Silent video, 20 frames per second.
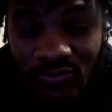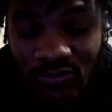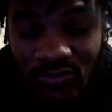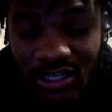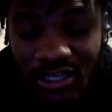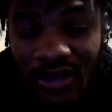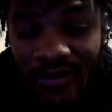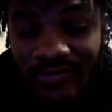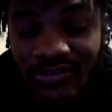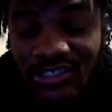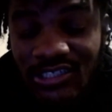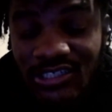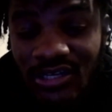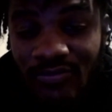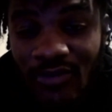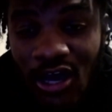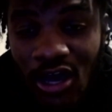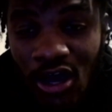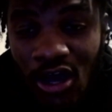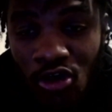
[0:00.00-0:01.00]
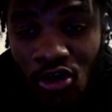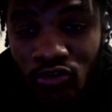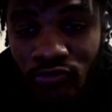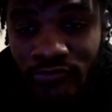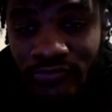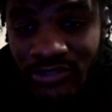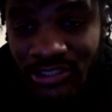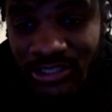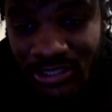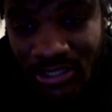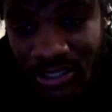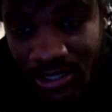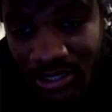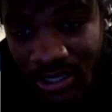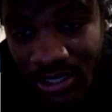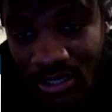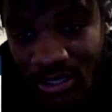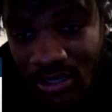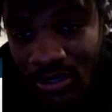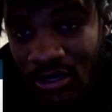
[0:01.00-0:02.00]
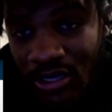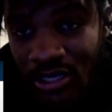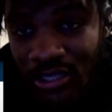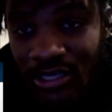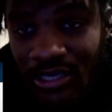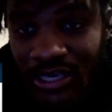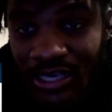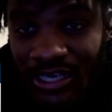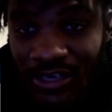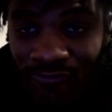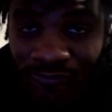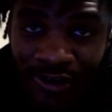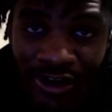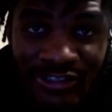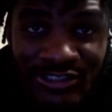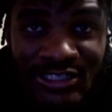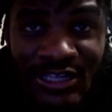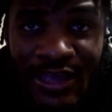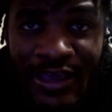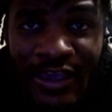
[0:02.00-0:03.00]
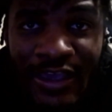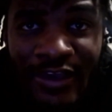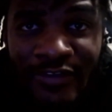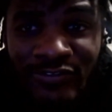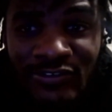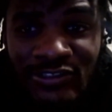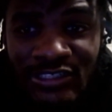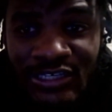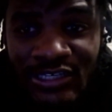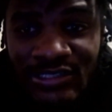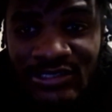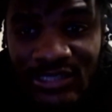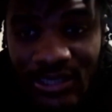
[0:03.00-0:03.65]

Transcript: when it comes to my homes. He runs the AFC